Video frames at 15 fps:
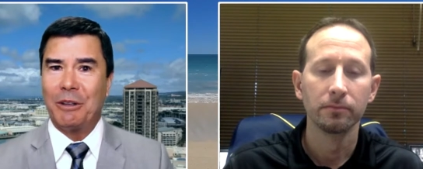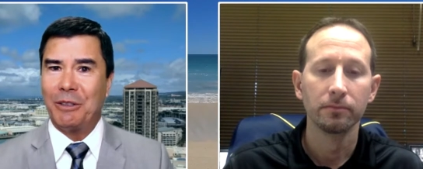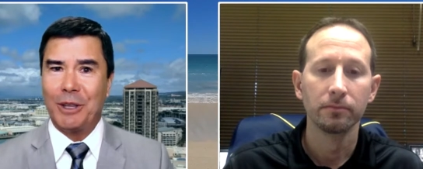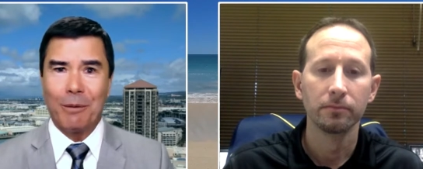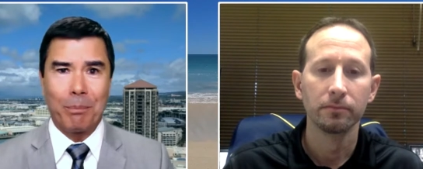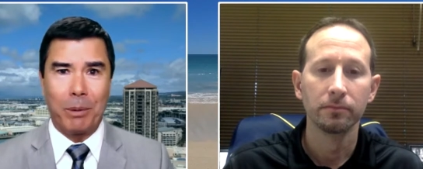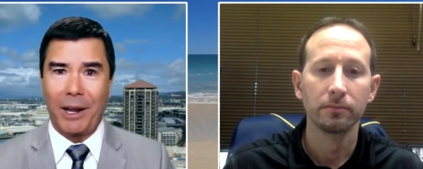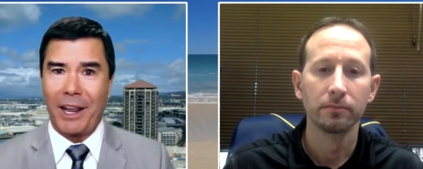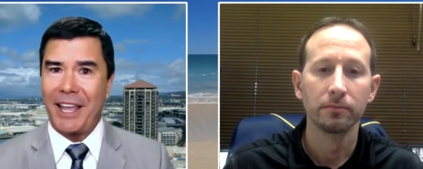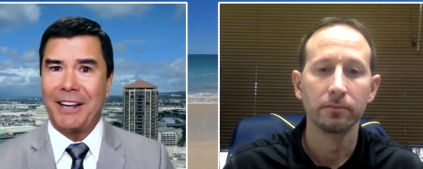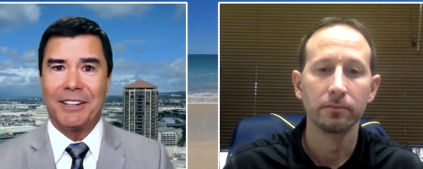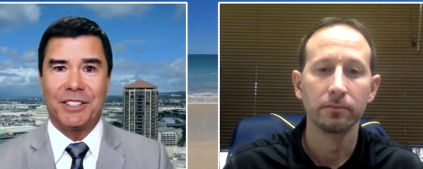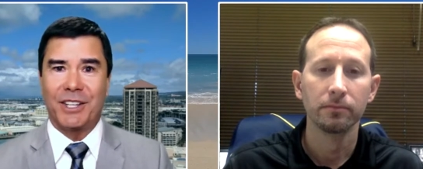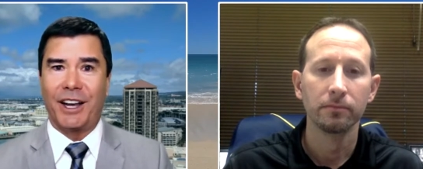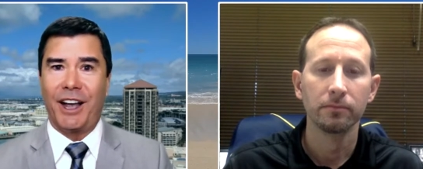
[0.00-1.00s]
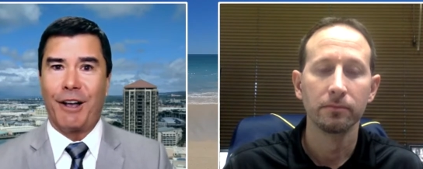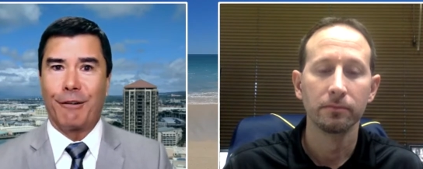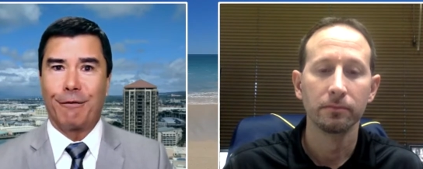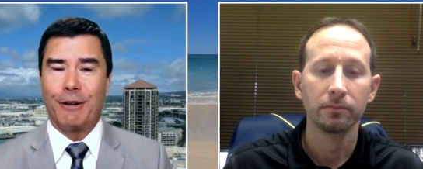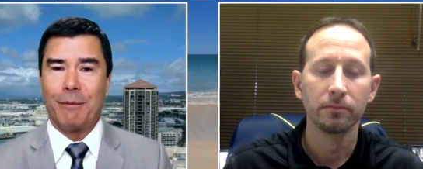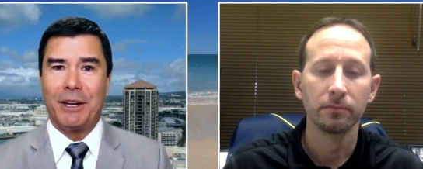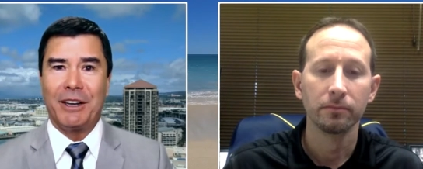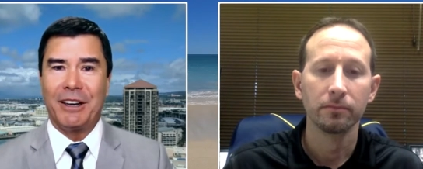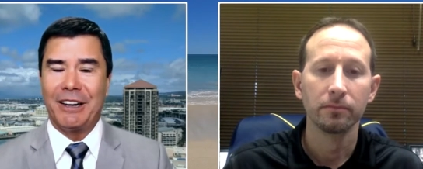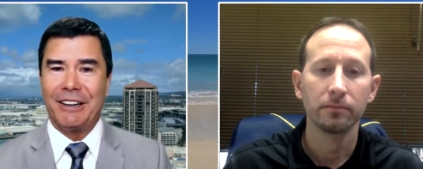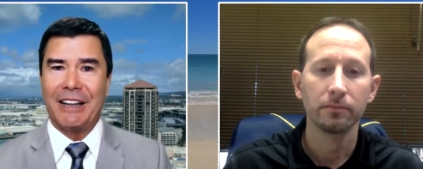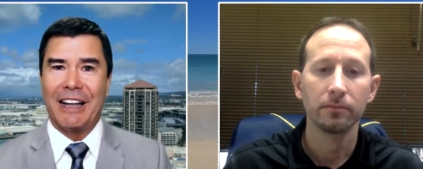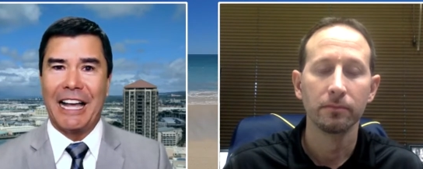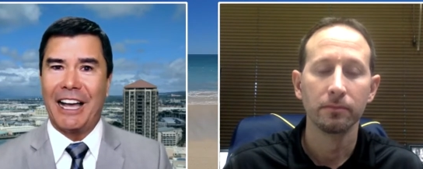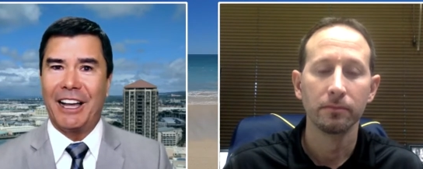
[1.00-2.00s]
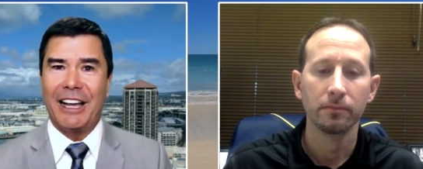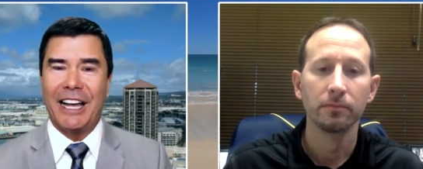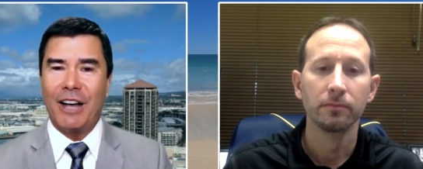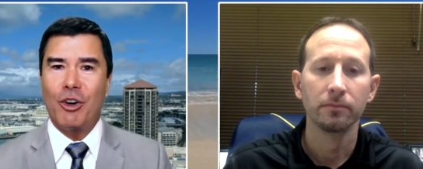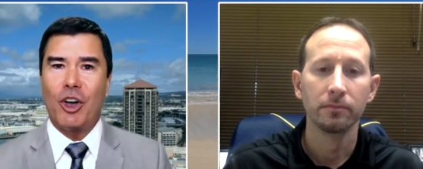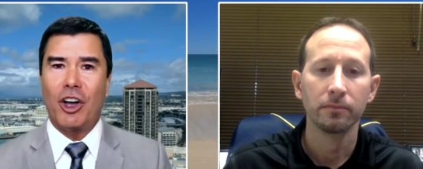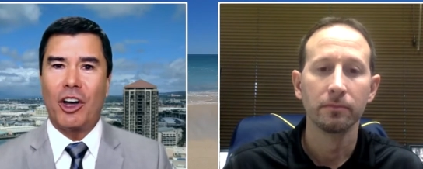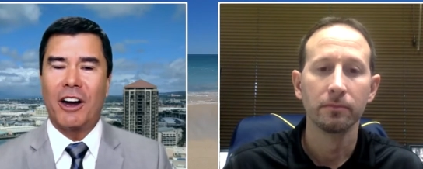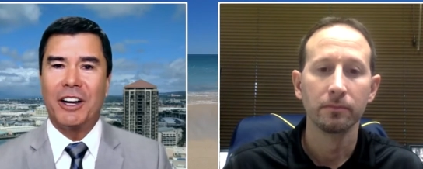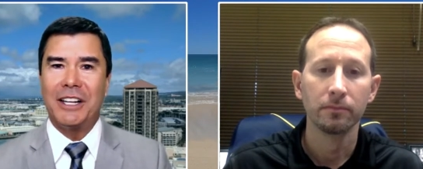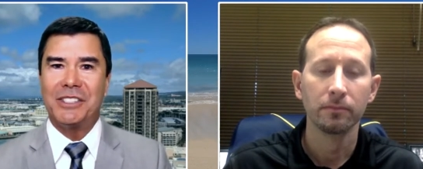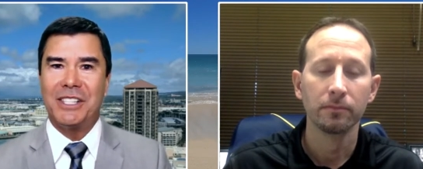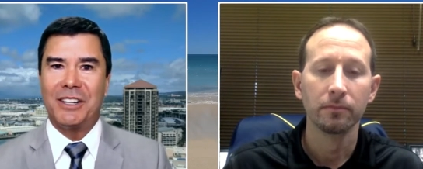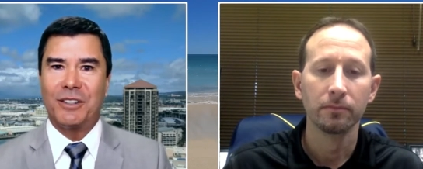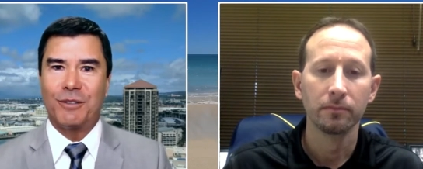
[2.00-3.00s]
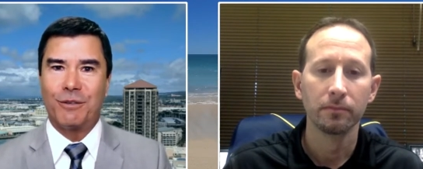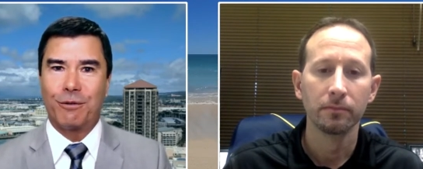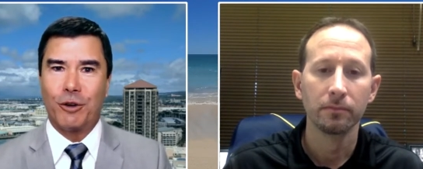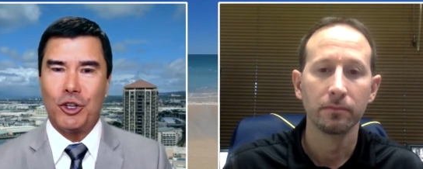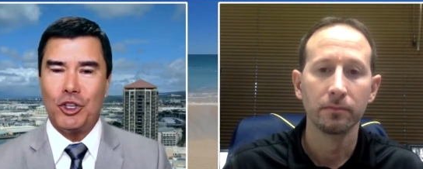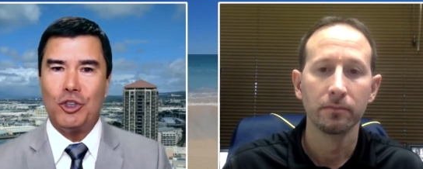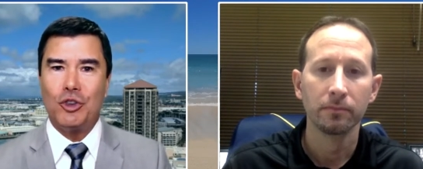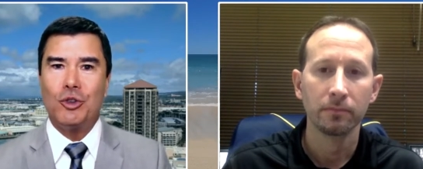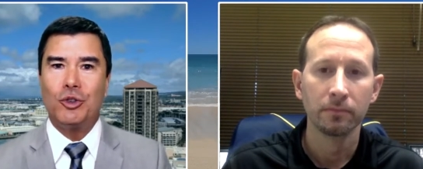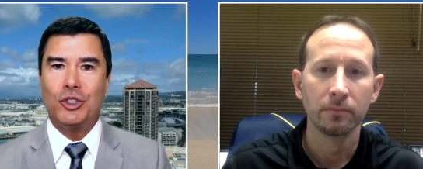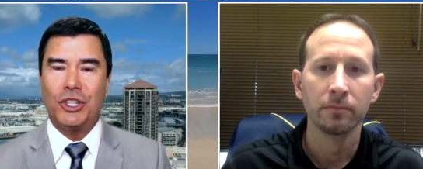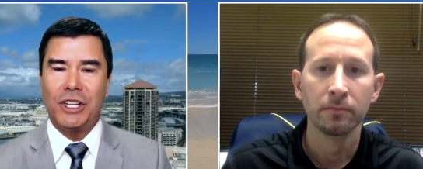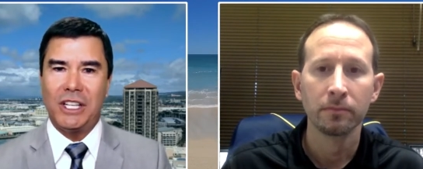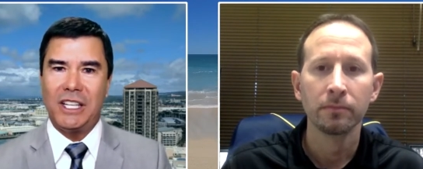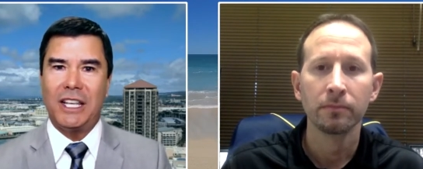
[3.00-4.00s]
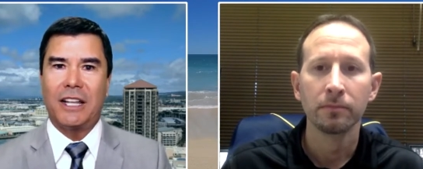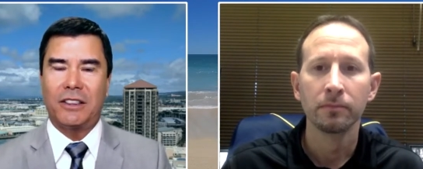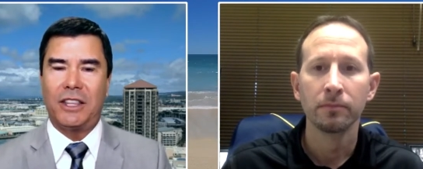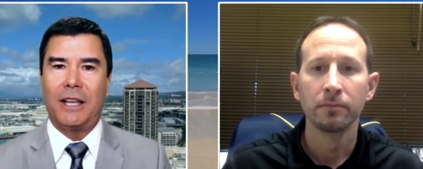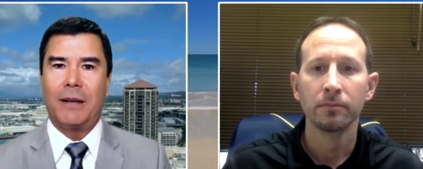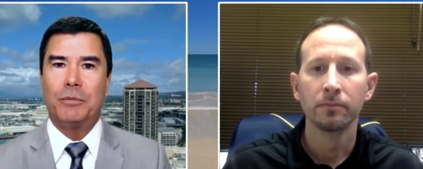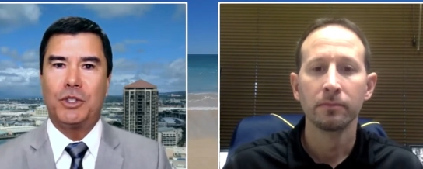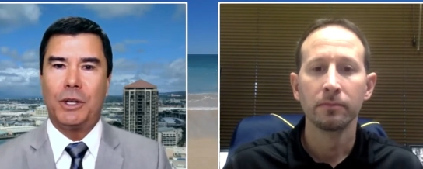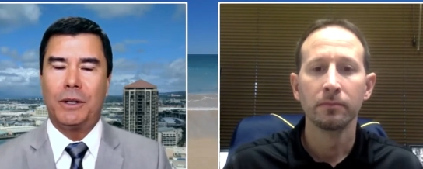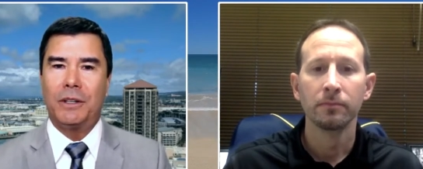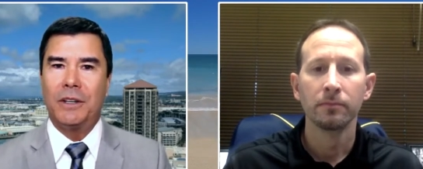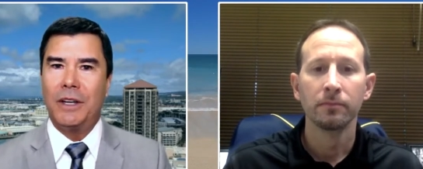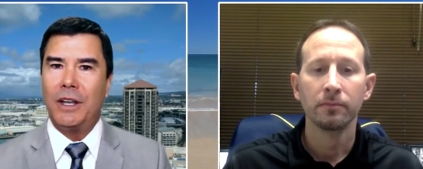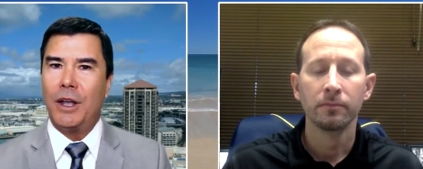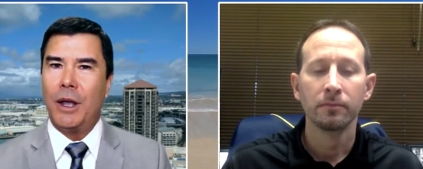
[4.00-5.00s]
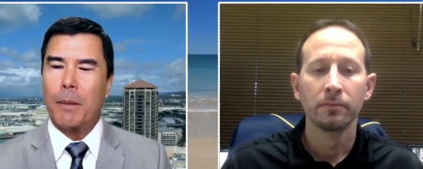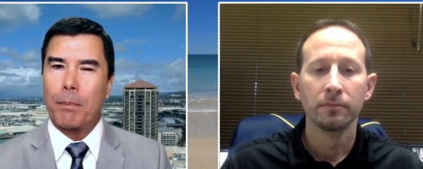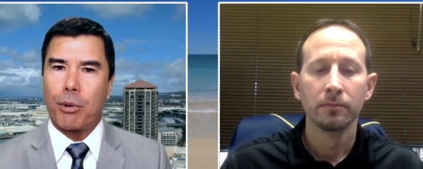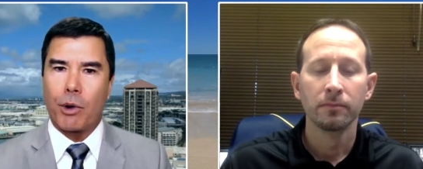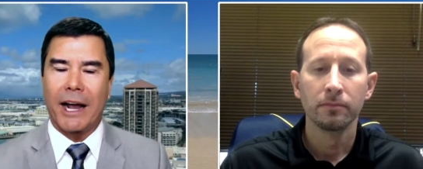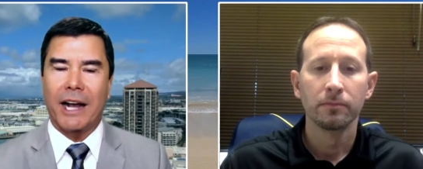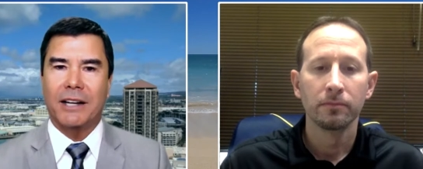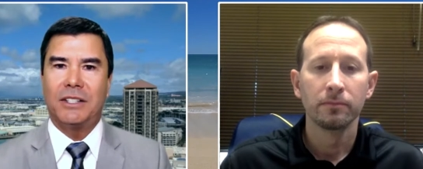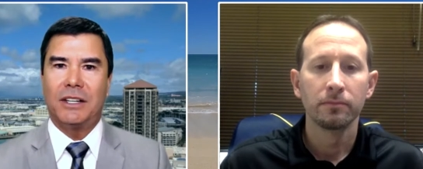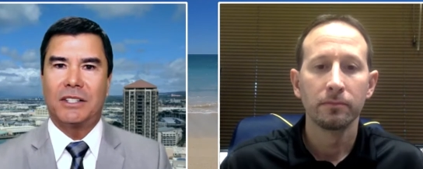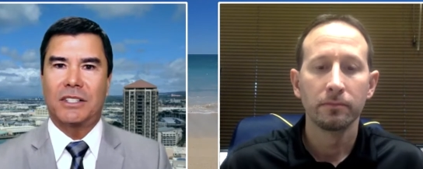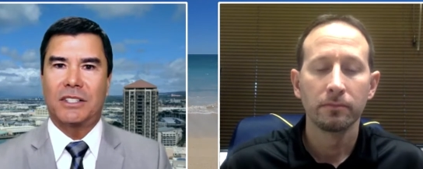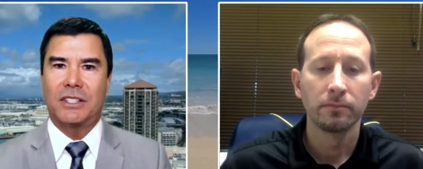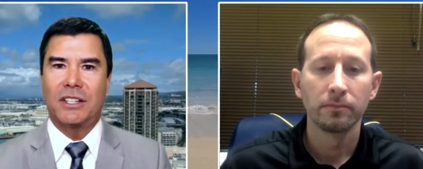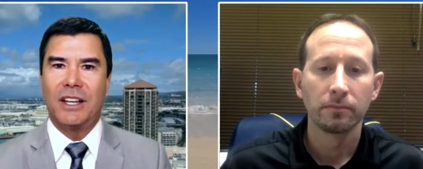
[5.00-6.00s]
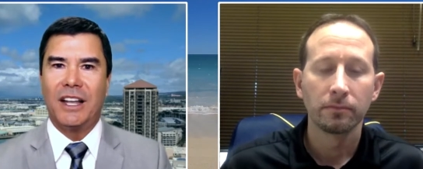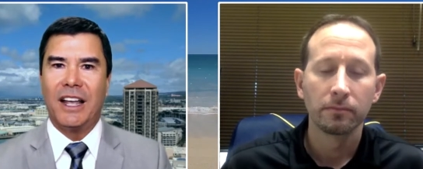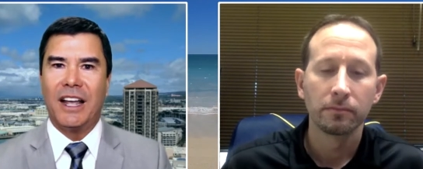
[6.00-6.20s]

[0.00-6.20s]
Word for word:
Speaker 1: they're playing tough. I mean, how, how hard is it for you to get them to practice